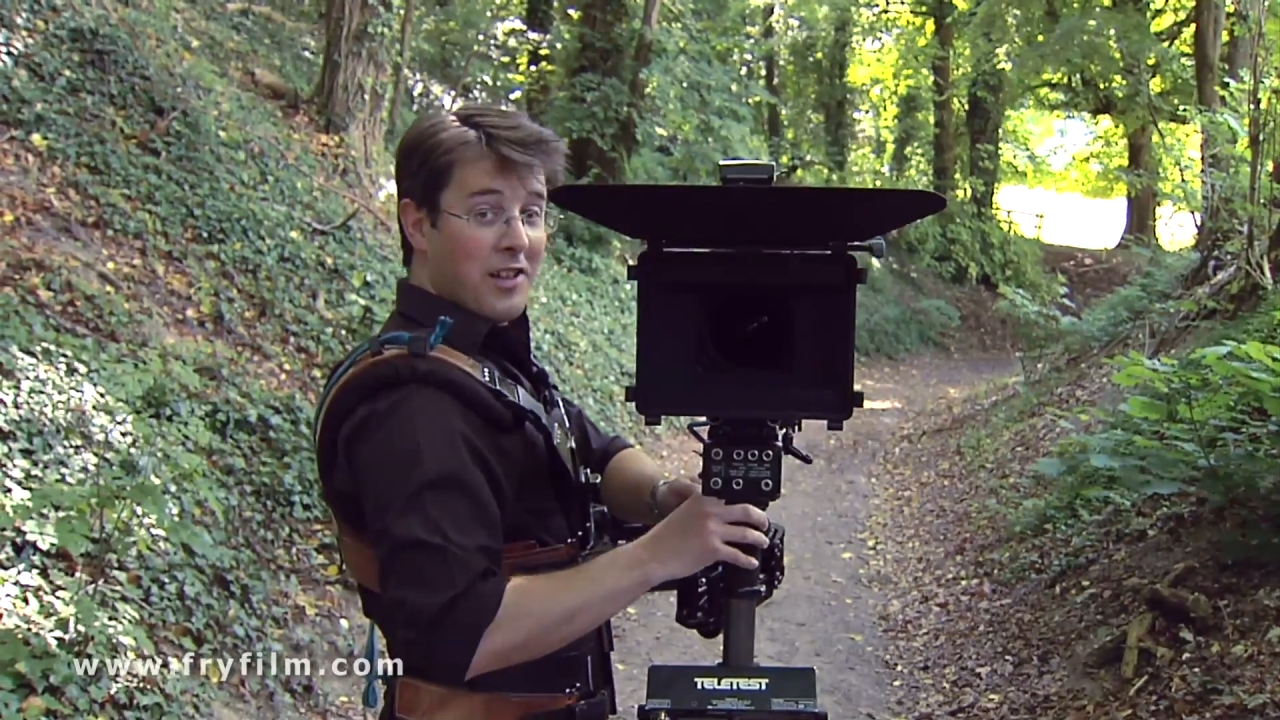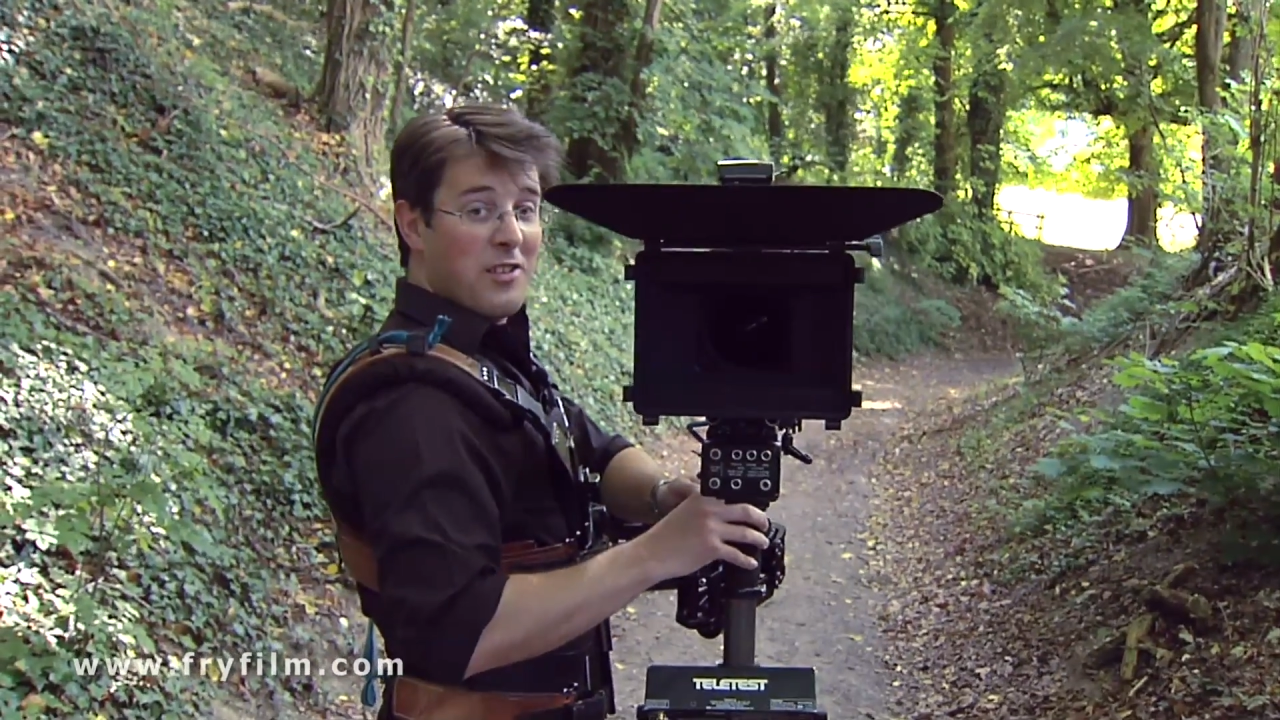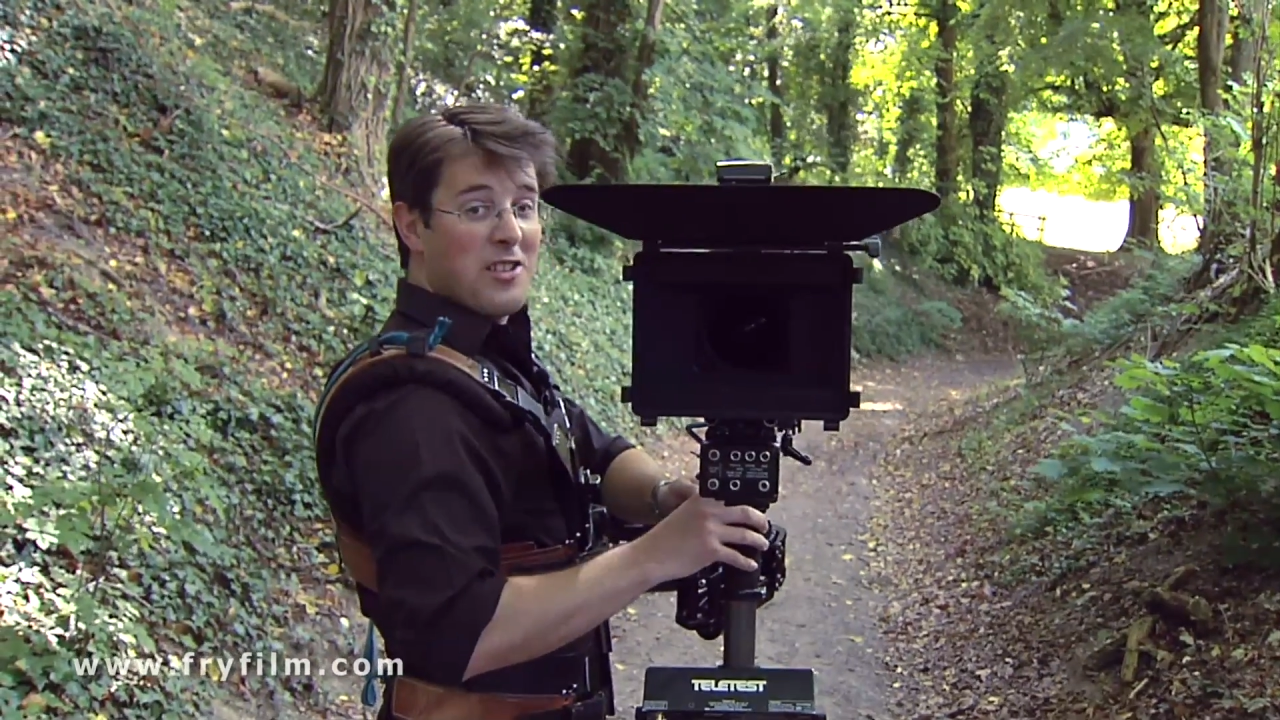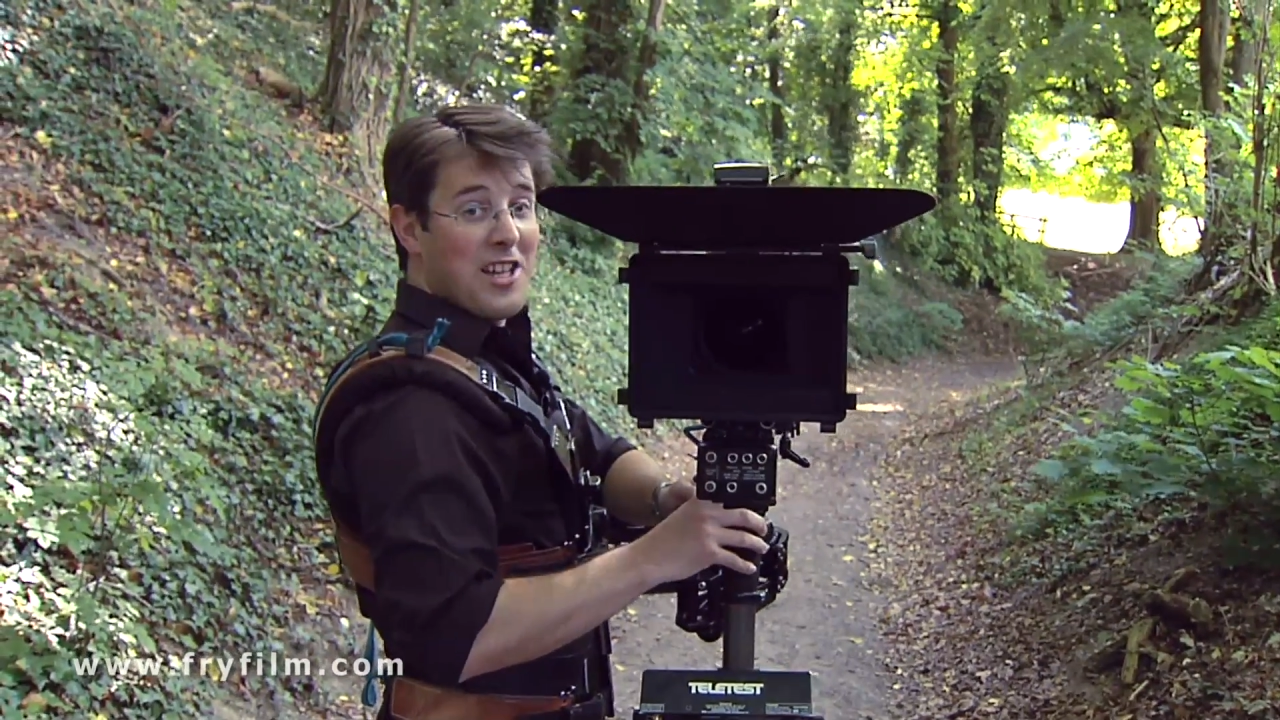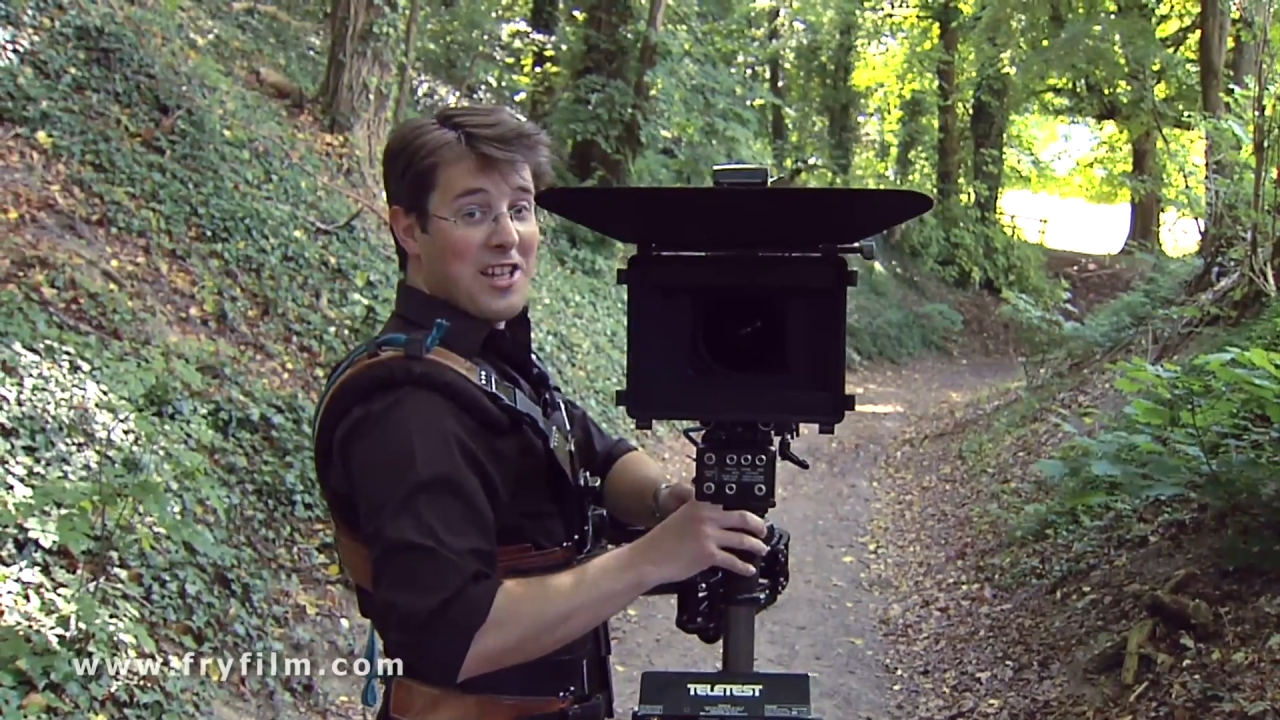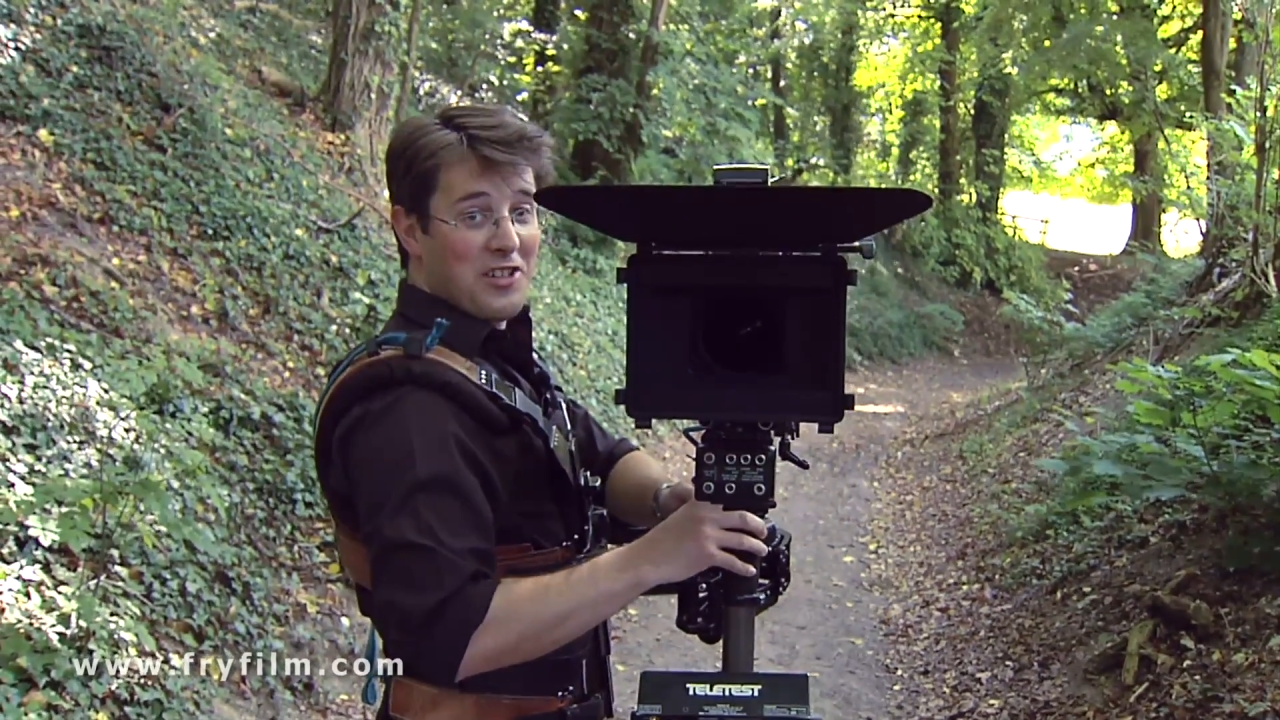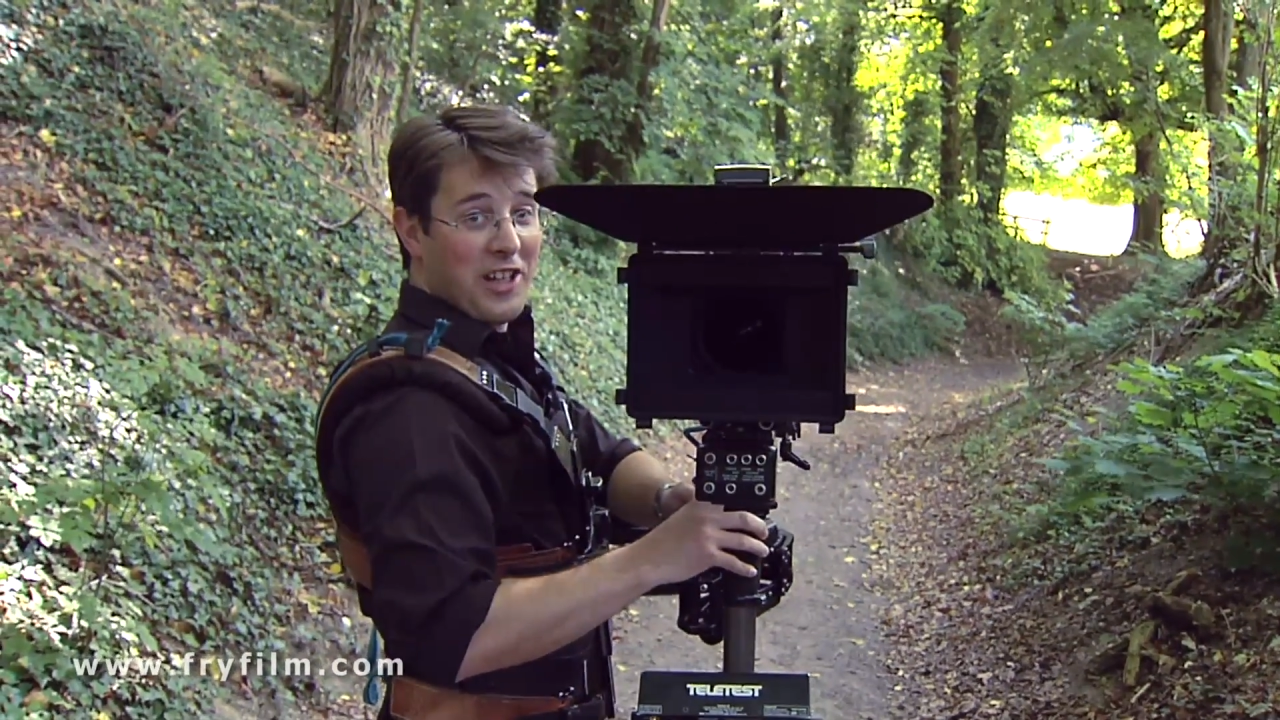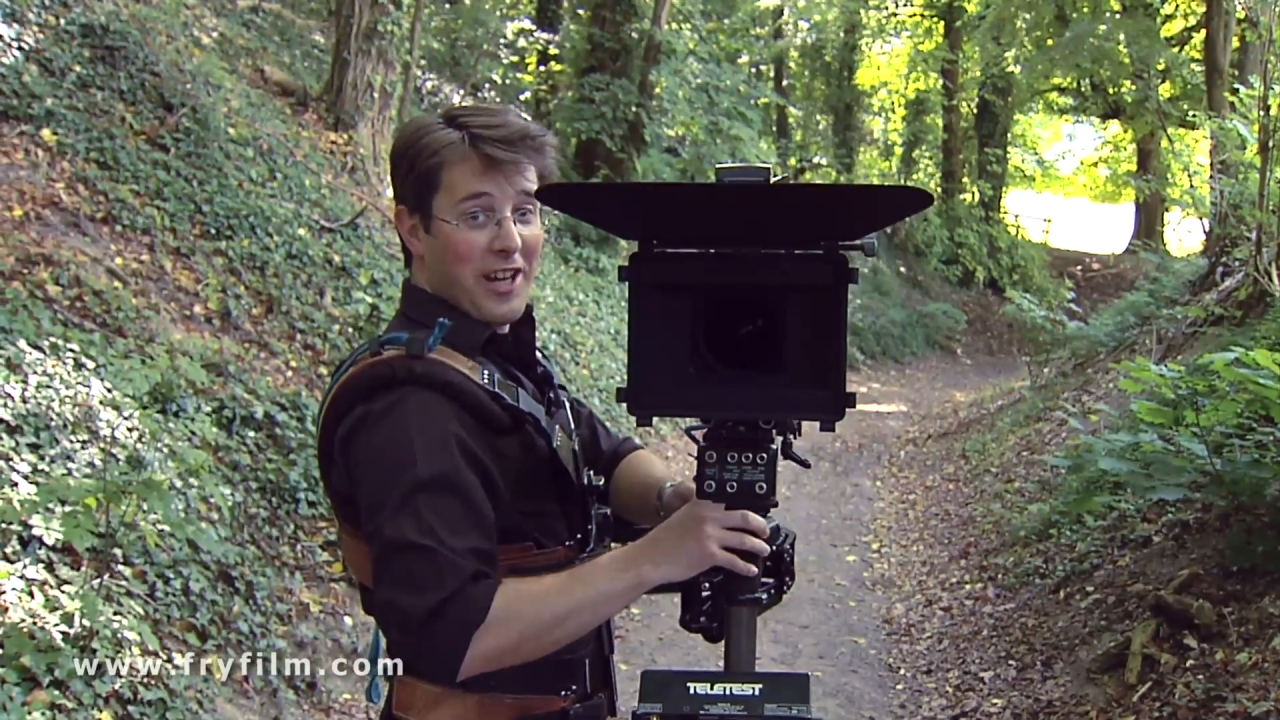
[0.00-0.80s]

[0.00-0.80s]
the staging